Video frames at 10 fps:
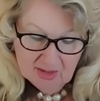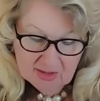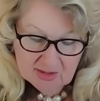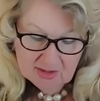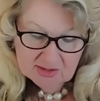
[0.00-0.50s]

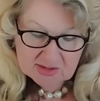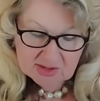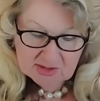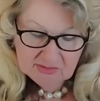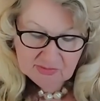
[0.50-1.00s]
Uh,
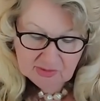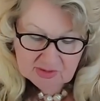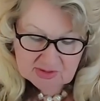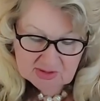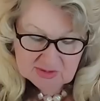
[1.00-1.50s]
Jamie
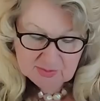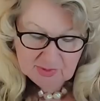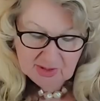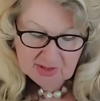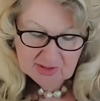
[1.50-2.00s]
Foxx is
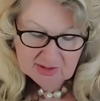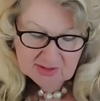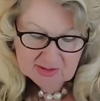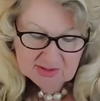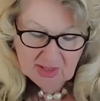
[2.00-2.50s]

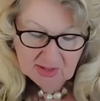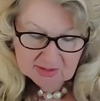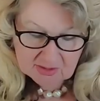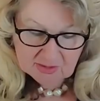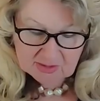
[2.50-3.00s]
playing
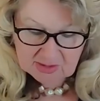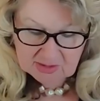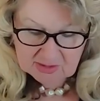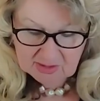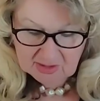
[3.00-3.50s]
Django
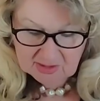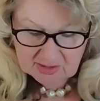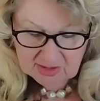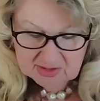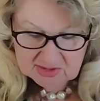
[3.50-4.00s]
in
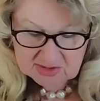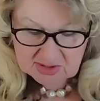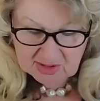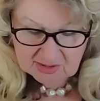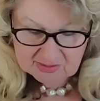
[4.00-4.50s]
Ray
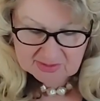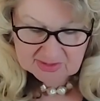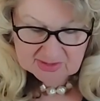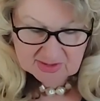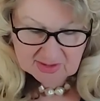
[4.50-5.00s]

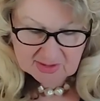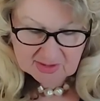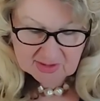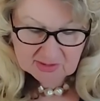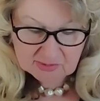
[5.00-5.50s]
Charles.
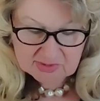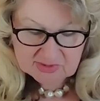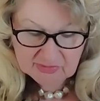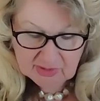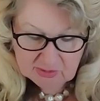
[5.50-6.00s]
He was
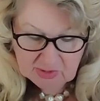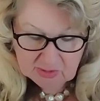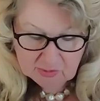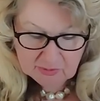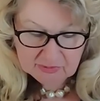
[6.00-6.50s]
filming
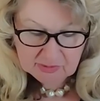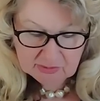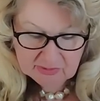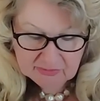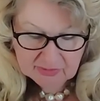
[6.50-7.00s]
movie
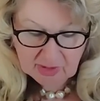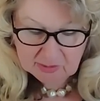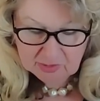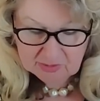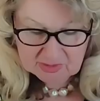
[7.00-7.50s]
with
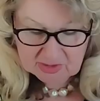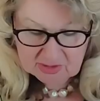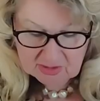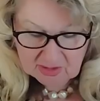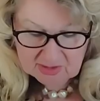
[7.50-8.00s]
Cameron
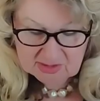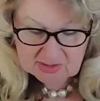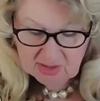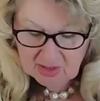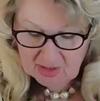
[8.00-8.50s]

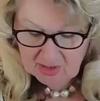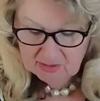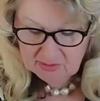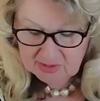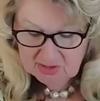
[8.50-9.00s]
Diaz
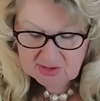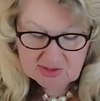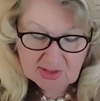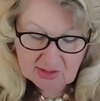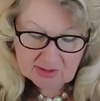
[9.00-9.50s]
when he
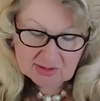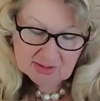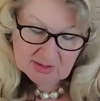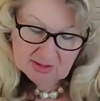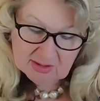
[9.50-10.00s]

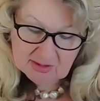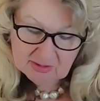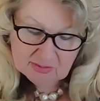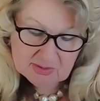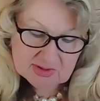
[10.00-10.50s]
suddenly
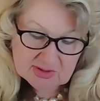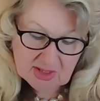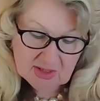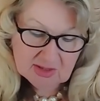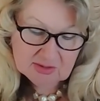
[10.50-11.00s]
was
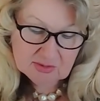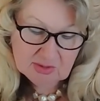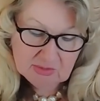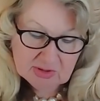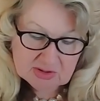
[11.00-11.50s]
taken to
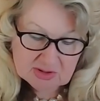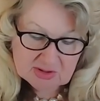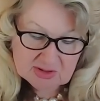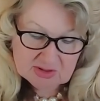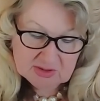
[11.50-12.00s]

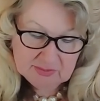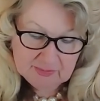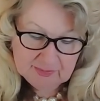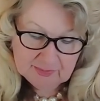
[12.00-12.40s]
emergency